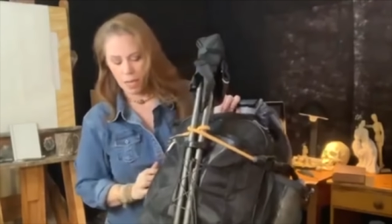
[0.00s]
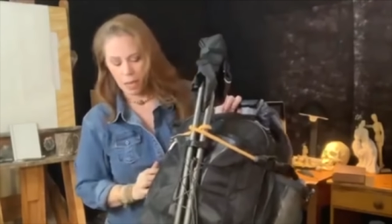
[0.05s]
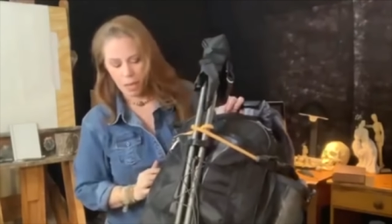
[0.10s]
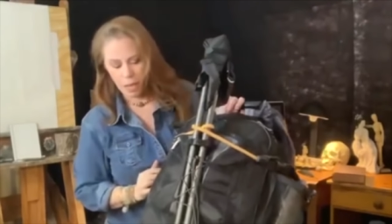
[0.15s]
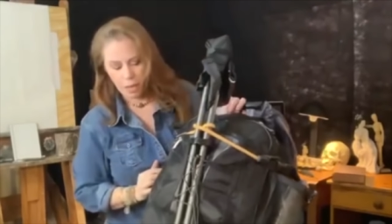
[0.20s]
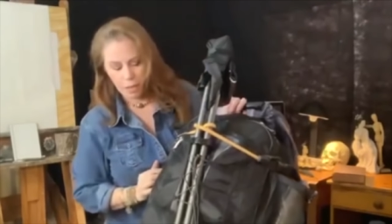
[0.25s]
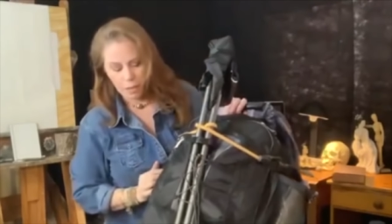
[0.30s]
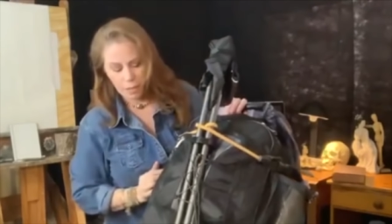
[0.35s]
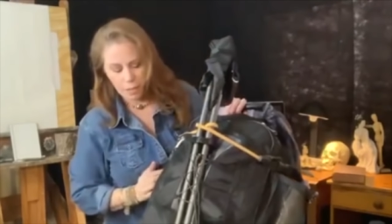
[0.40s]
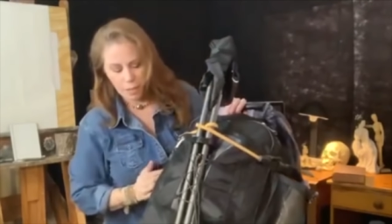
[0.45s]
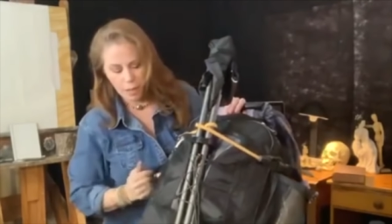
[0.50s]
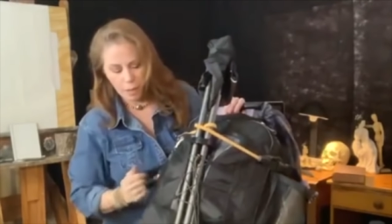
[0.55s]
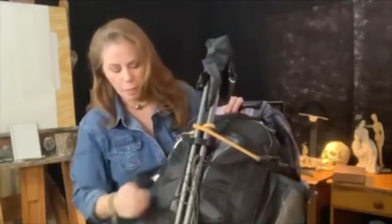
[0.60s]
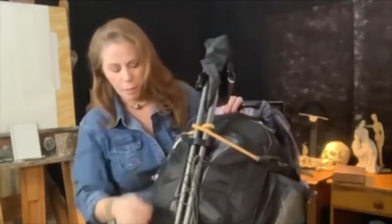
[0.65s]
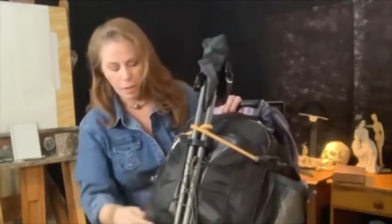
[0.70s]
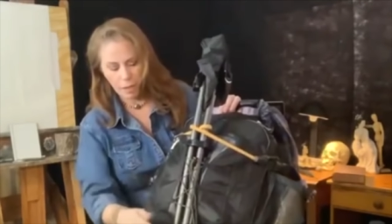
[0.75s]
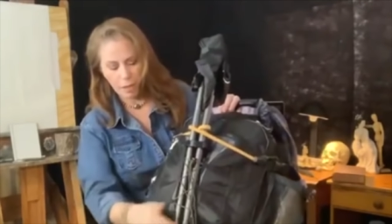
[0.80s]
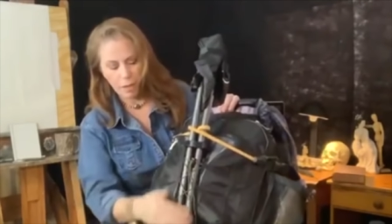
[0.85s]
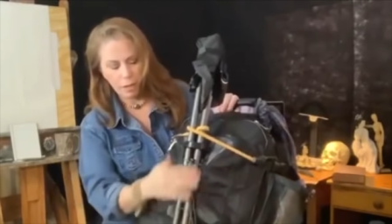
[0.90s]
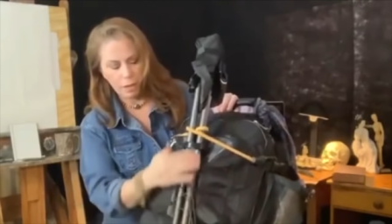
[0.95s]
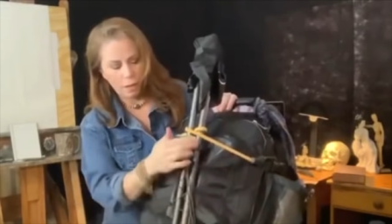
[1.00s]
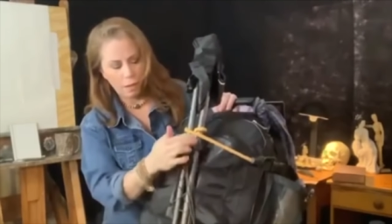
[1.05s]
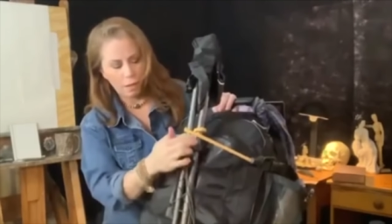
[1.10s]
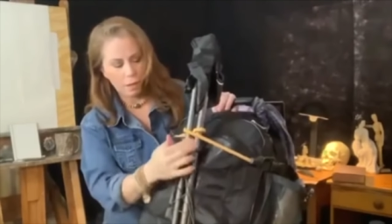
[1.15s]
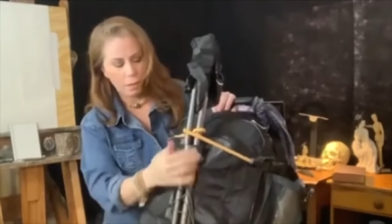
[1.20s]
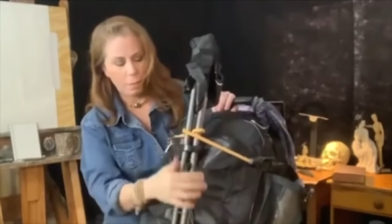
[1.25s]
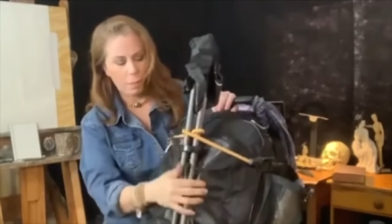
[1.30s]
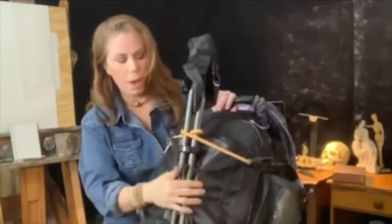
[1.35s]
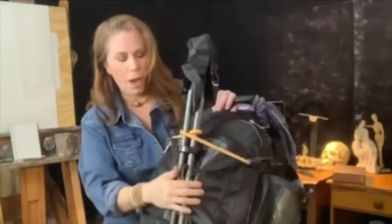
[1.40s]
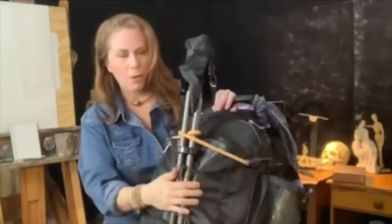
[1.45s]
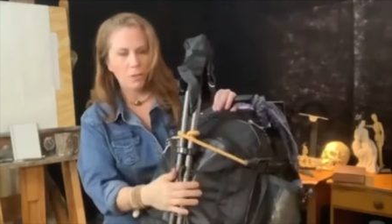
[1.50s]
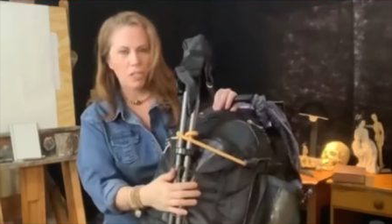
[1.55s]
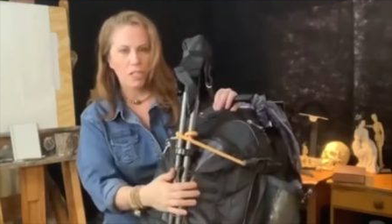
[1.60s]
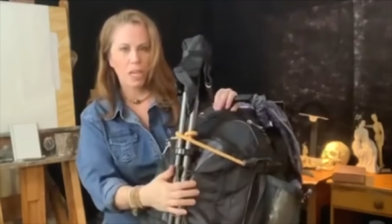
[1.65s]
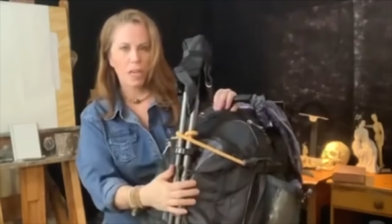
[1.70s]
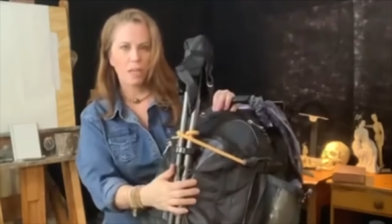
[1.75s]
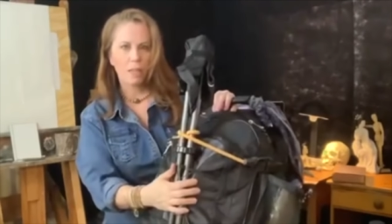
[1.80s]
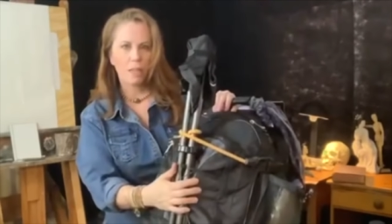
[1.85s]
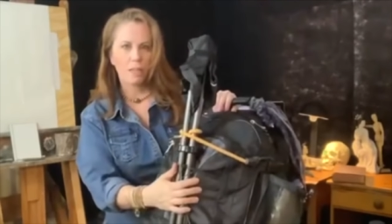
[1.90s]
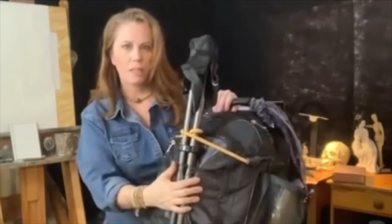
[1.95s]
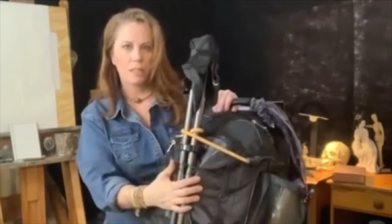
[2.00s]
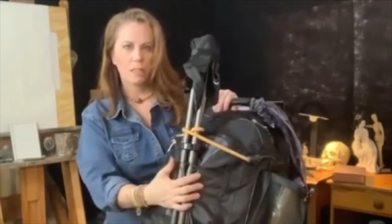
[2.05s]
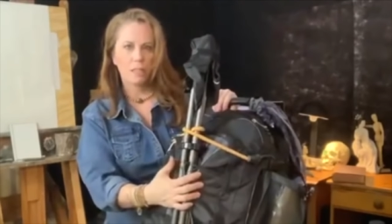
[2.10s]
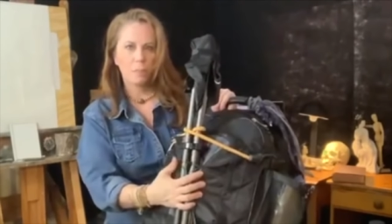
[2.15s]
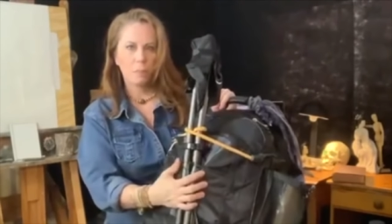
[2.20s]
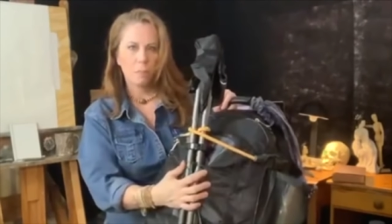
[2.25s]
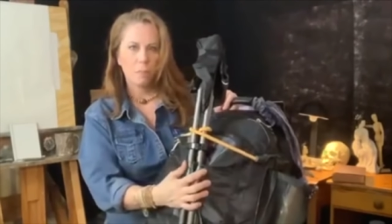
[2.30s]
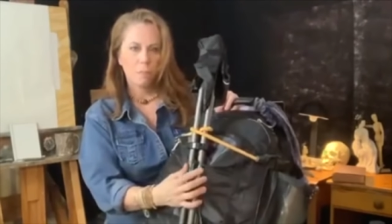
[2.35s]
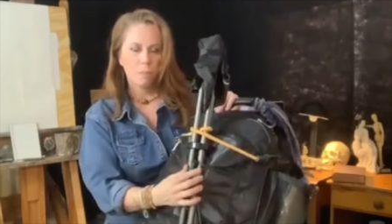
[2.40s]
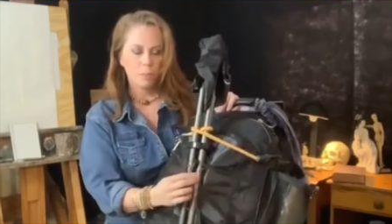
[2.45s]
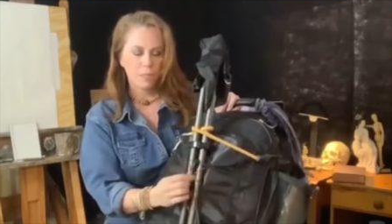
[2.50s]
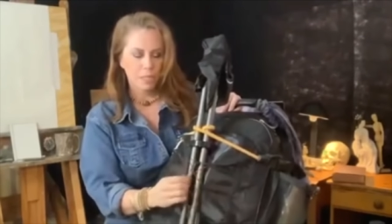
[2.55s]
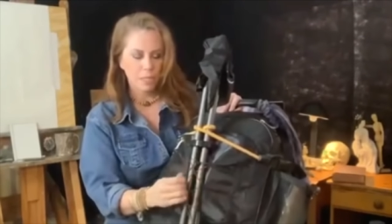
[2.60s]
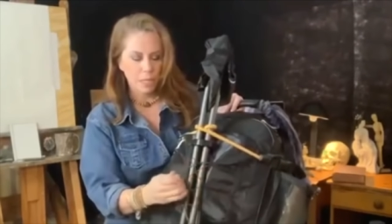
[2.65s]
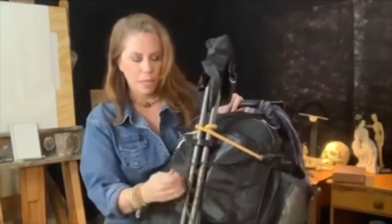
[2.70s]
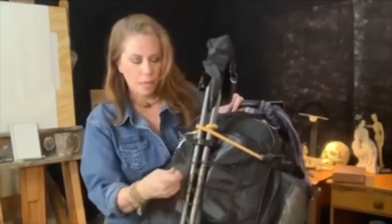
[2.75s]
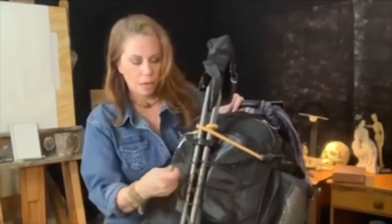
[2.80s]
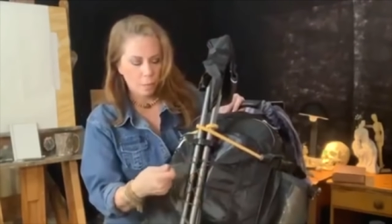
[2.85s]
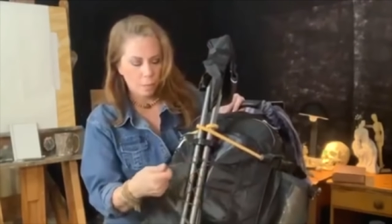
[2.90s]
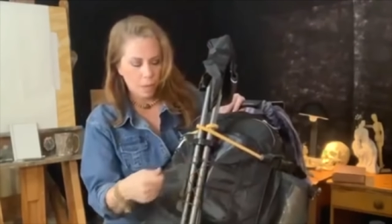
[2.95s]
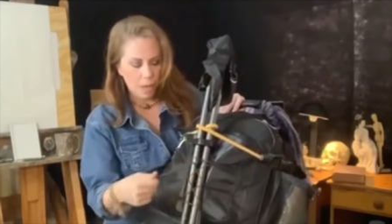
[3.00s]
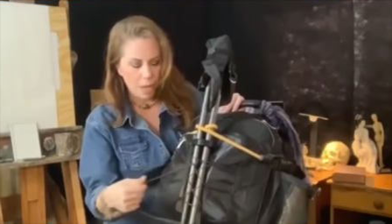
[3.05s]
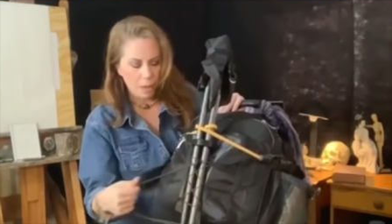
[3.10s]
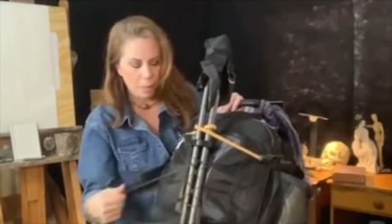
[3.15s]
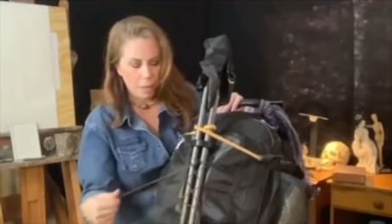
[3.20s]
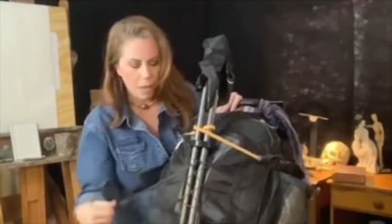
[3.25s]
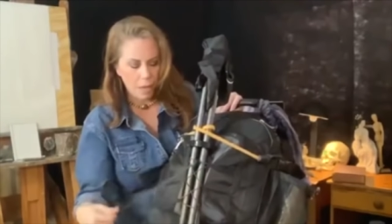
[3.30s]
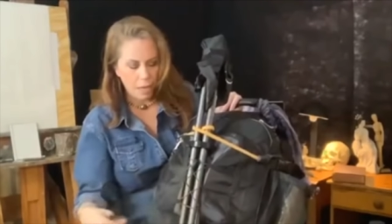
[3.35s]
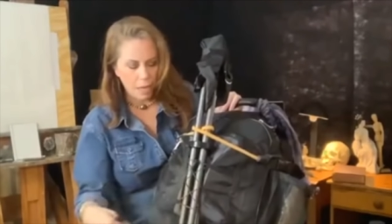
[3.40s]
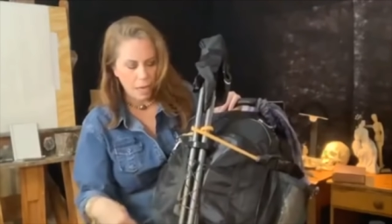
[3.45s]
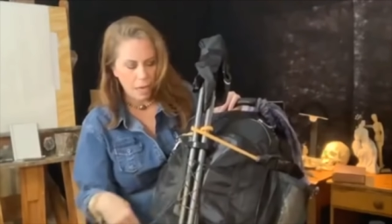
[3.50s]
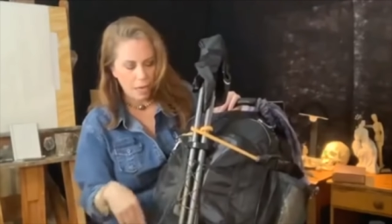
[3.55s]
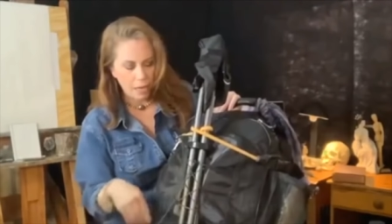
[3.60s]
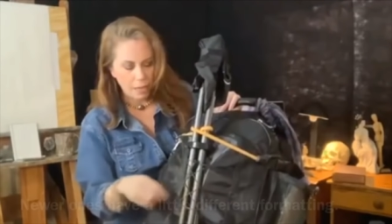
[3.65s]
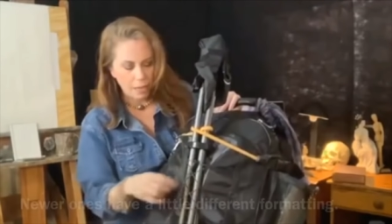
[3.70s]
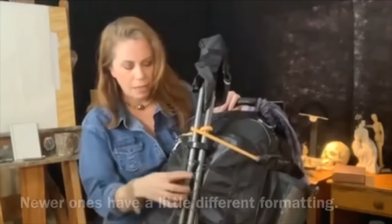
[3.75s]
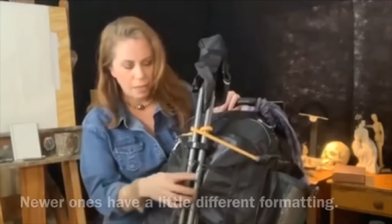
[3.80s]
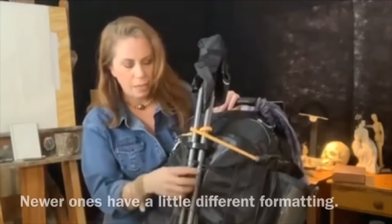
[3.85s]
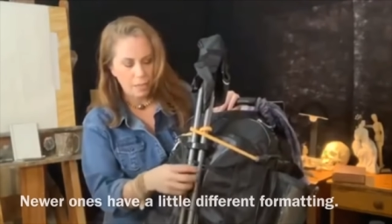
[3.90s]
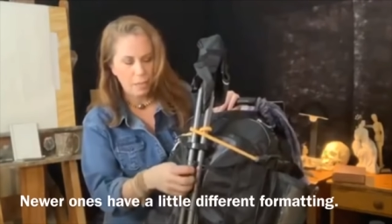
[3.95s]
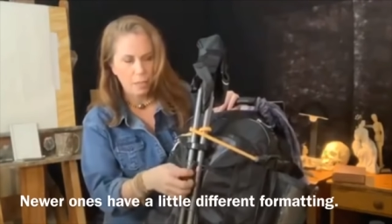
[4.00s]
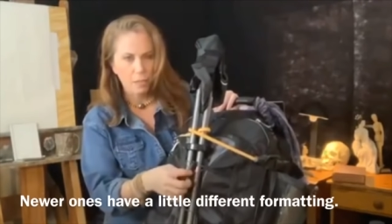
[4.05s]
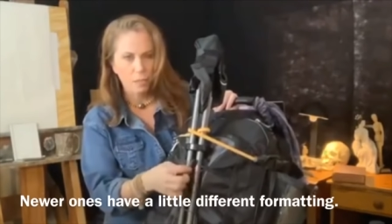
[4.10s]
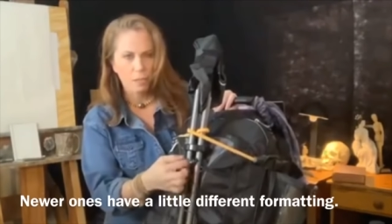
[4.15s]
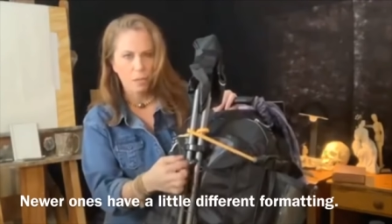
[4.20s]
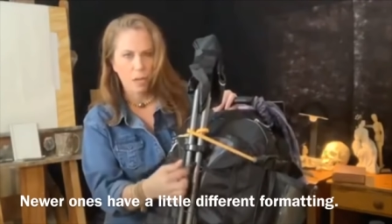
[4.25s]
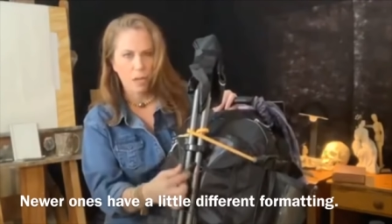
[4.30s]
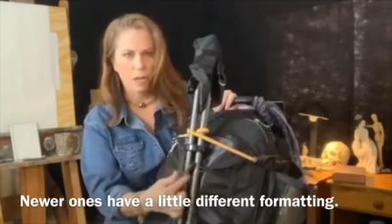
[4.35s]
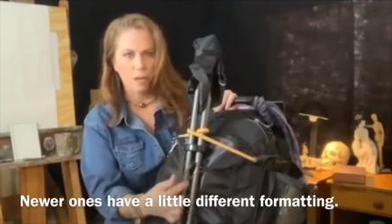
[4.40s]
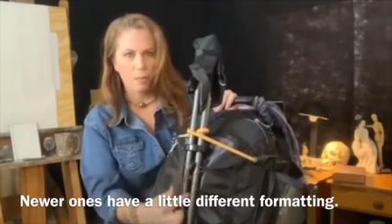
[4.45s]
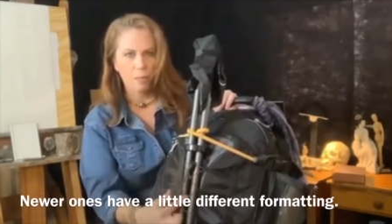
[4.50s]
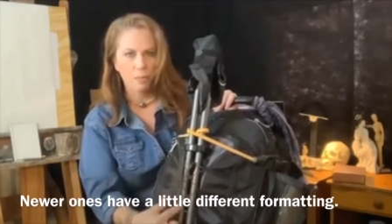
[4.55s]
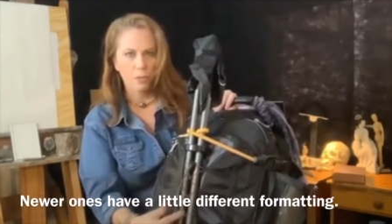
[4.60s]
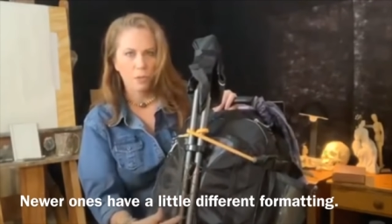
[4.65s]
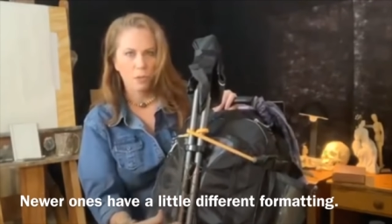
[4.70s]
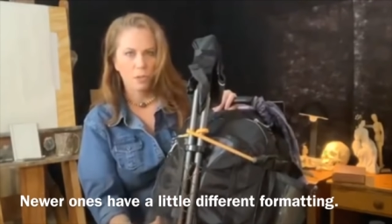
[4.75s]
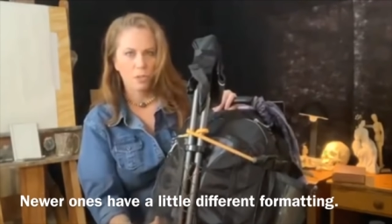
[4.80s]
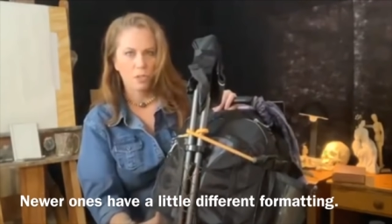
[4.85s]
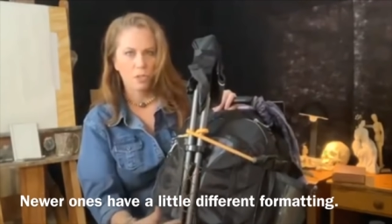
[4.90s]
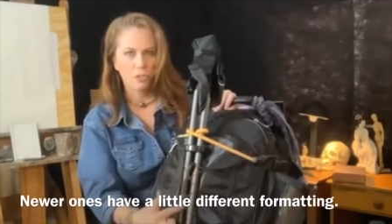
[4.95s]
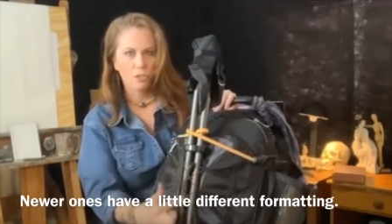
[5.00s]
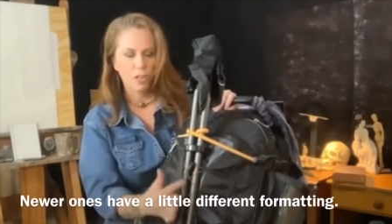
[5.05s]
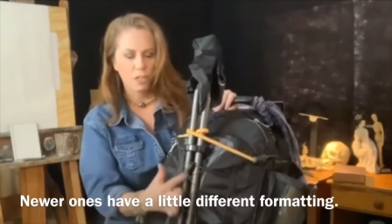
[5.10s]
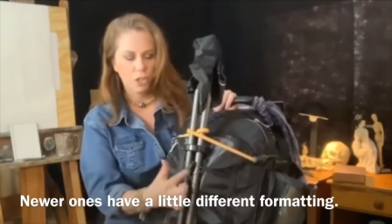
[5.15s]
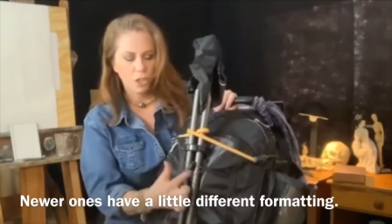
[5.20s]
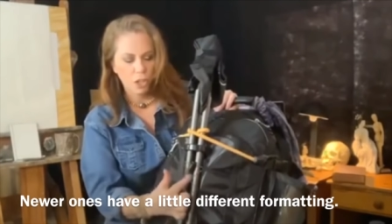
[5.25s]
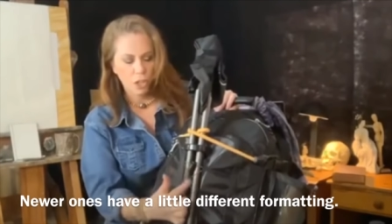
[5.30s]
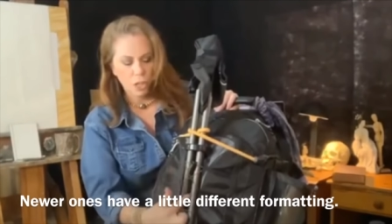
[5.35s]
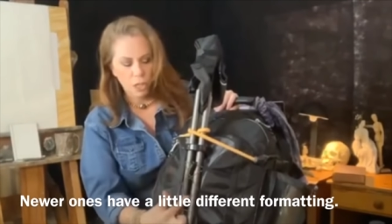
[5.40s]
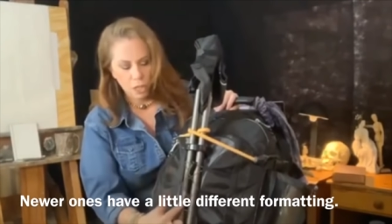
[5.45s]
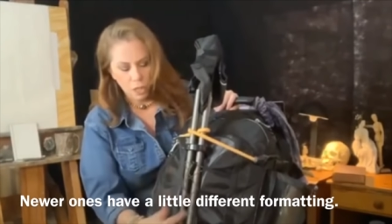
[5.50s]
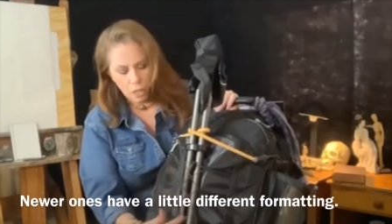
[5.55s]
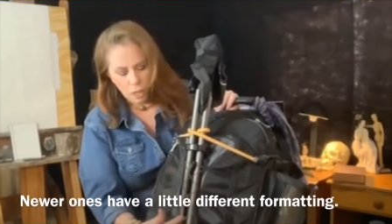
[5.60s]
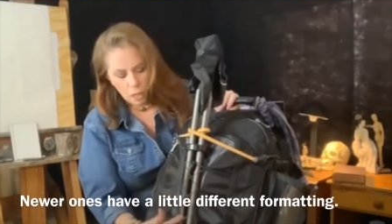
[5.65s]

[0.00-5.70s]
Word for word: And um, the outside of this Sienna backpack has this um, sort of stretchy